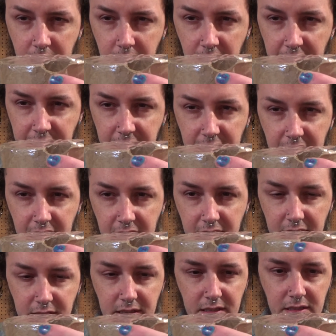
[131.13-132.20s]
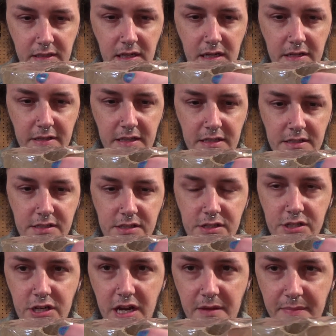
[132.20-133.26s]
I cut kind of this
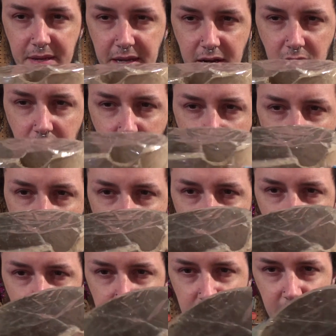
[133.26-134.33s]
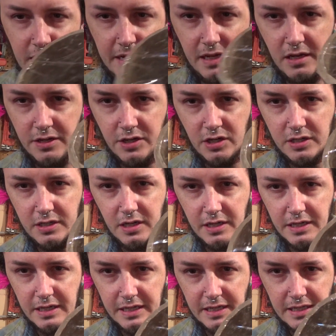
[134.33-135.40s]
shape here, but then I undercut
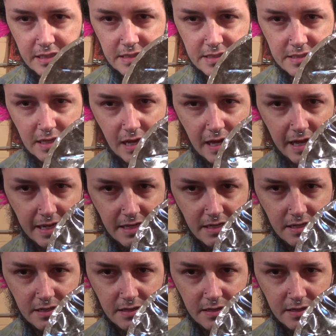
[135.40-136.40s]
it inside.